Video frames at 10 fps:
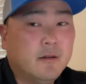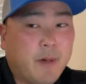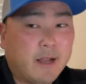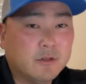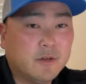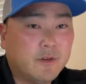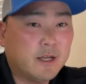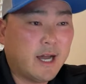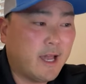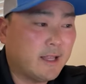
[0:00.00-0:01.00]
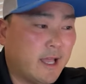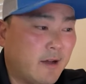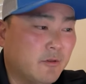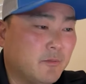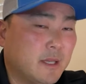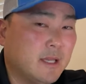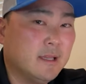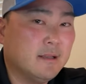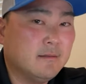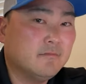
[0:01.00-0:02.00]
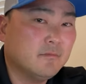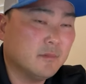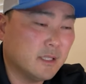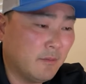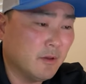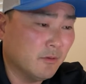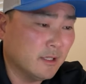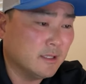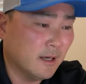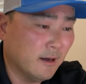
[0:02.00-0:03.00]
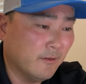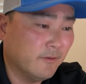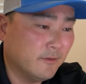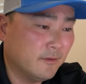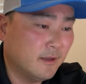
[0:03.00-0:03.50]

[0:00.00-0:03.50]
paddle driven kayak? That'd be really tough.